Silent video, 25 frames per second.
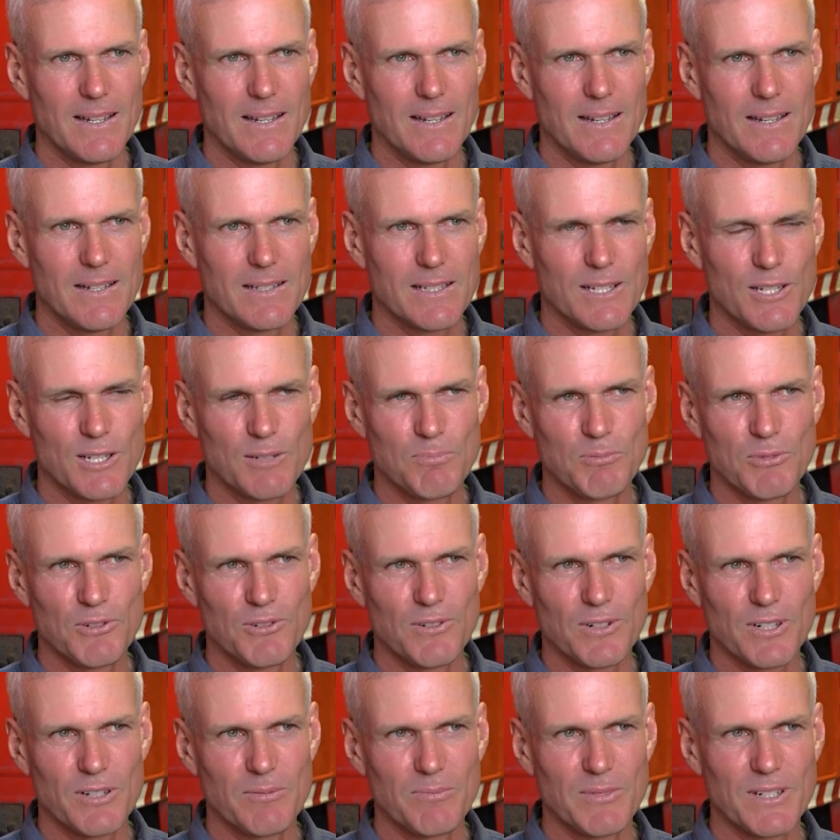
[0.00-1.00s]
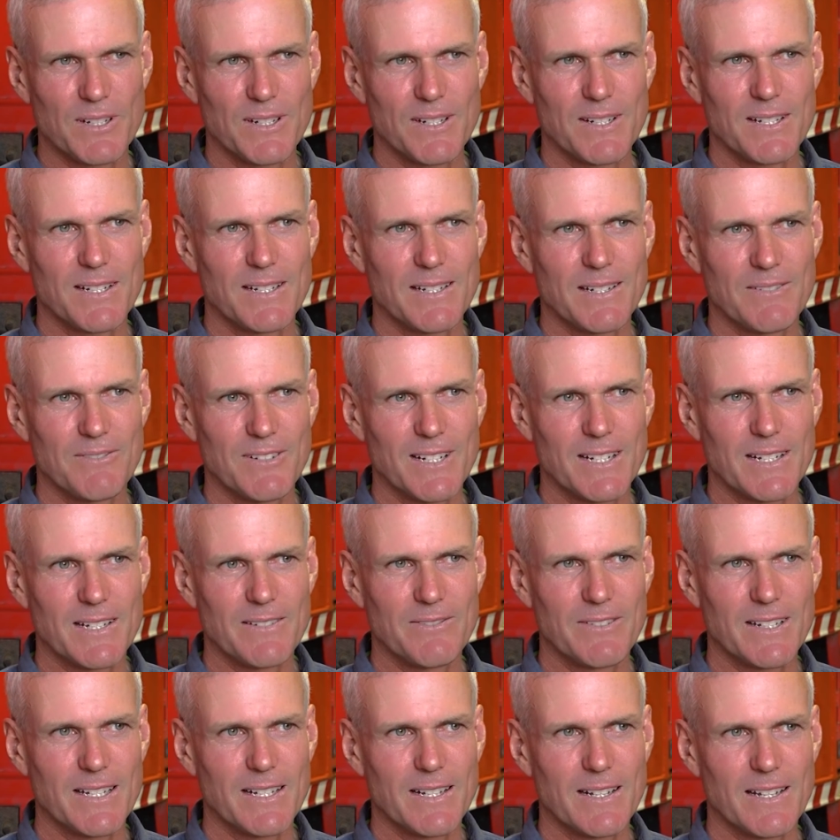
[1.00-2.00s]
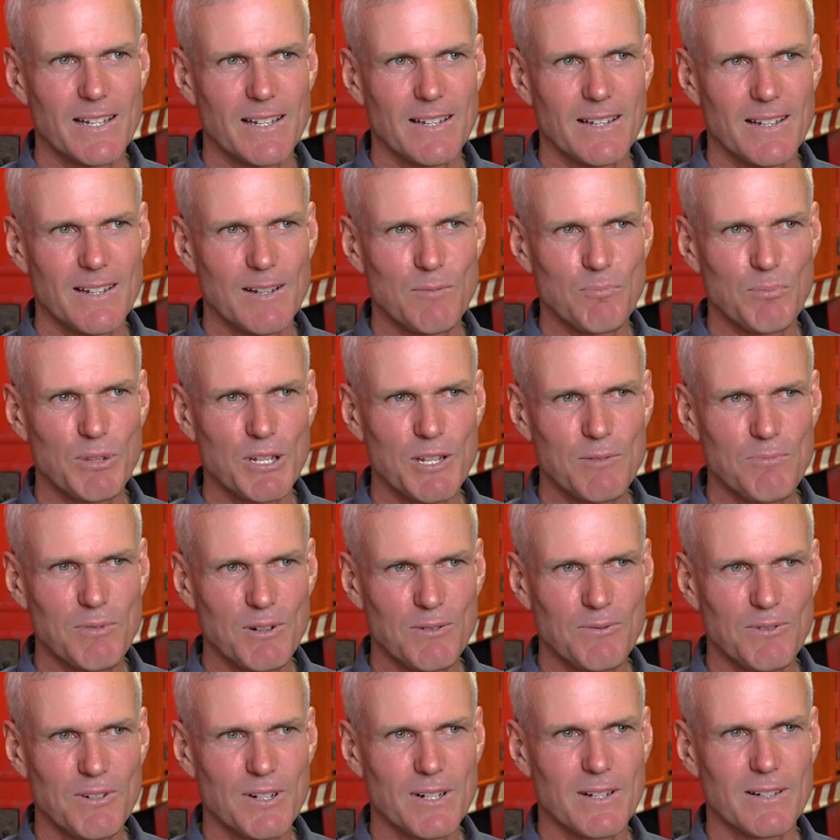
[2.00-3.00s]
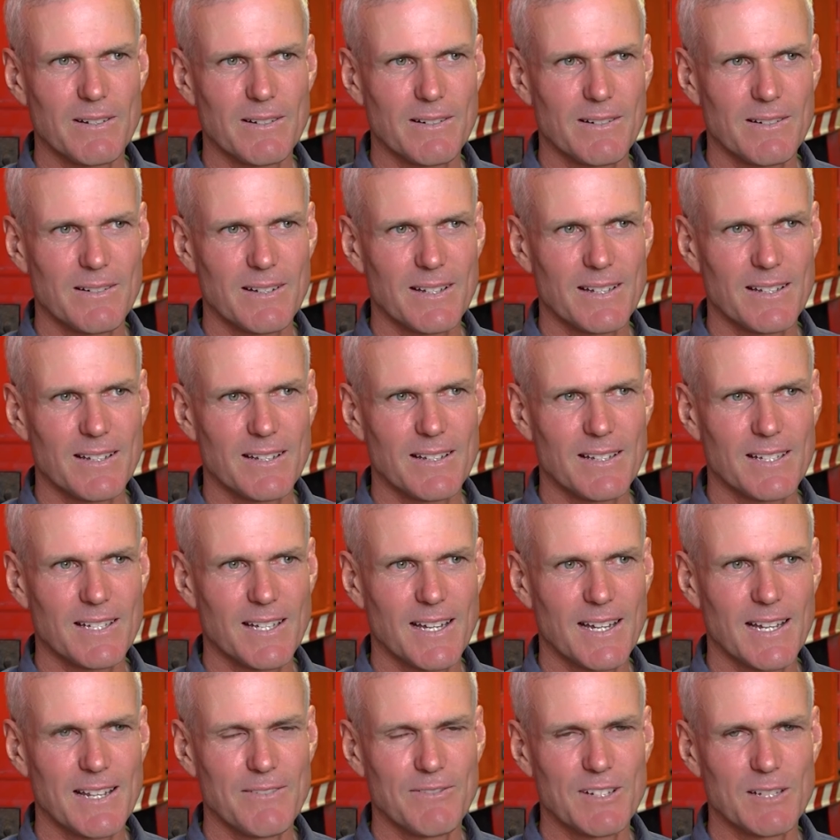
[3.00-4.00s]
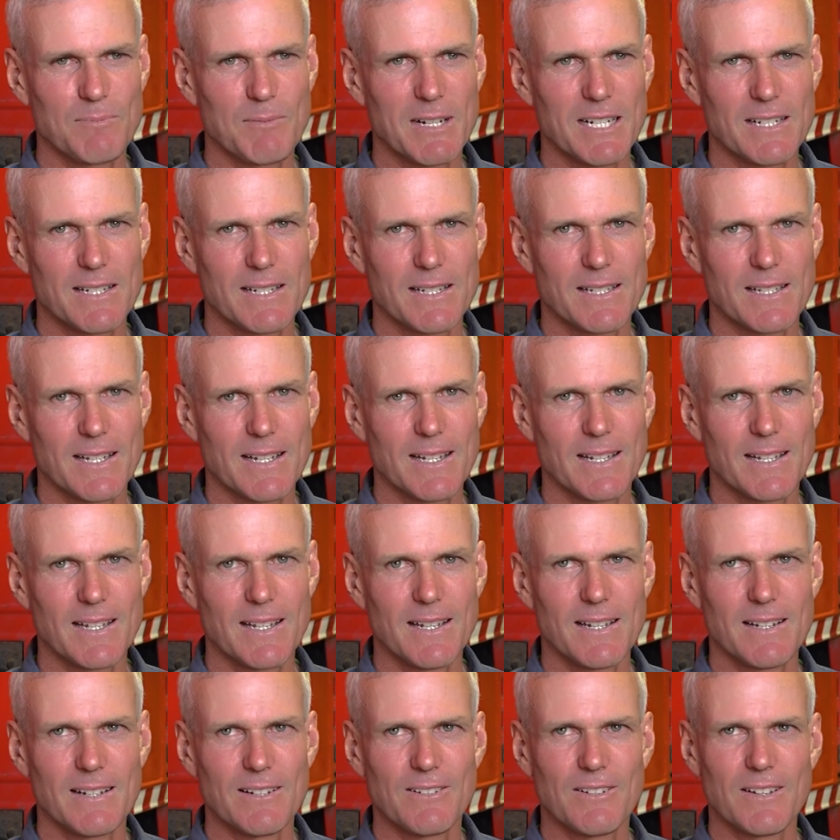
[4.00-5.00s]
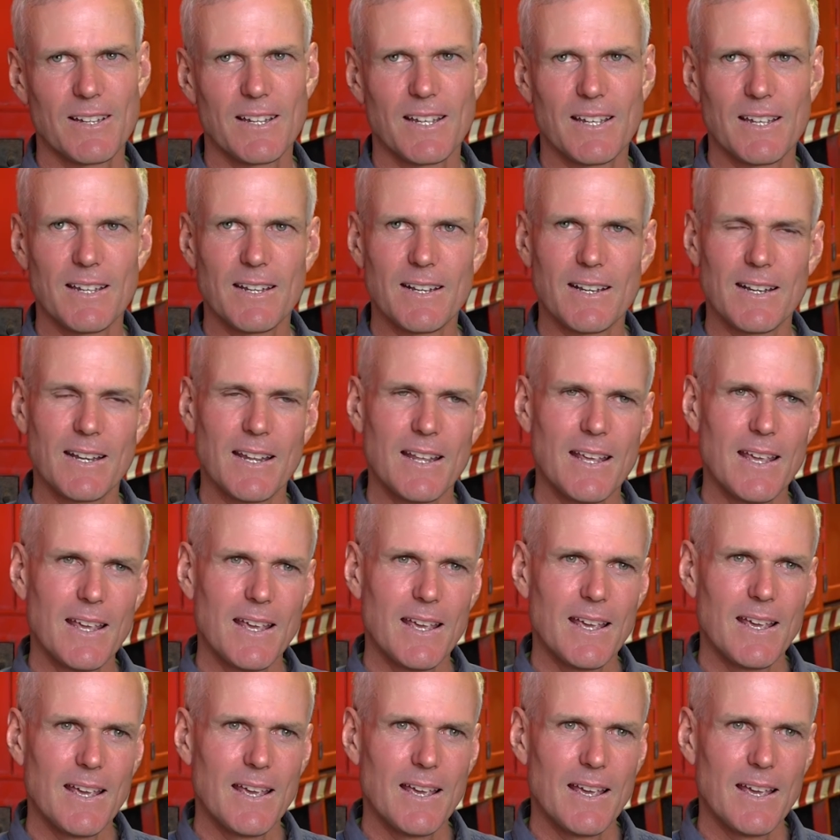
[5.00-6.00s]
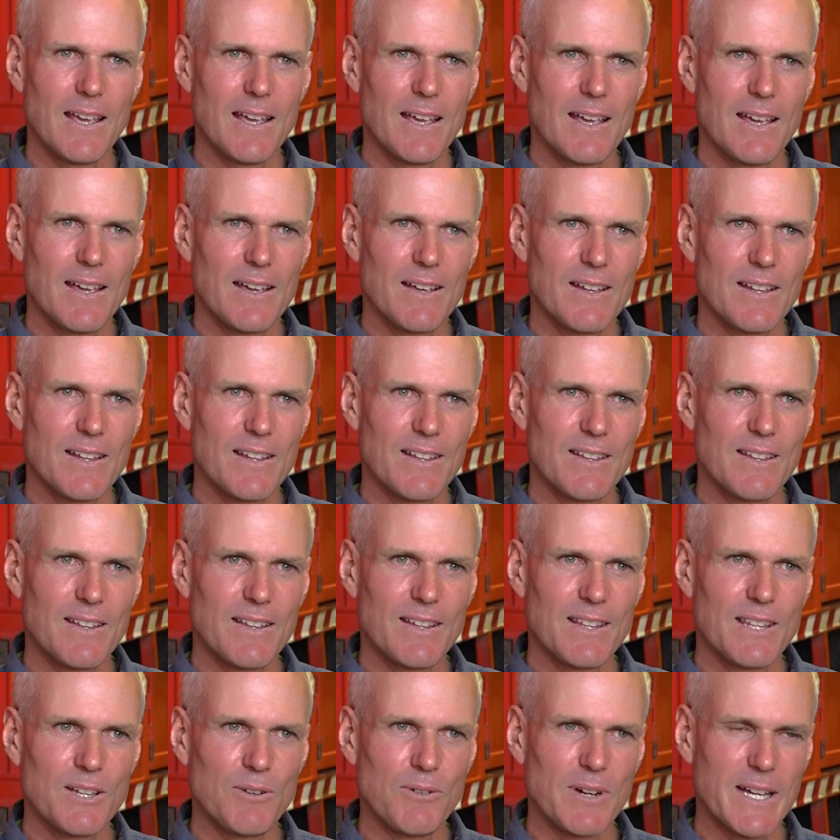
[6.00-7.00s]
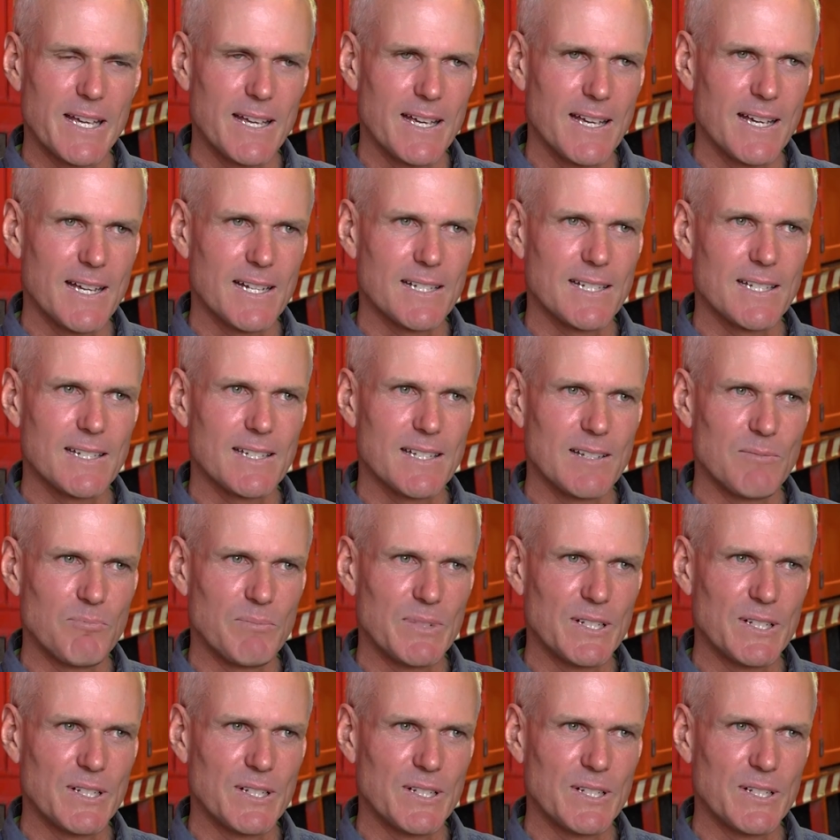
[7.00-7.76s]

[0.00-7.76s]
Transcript: it's a small community we live in, and people want to save as much as they can. And there were houses and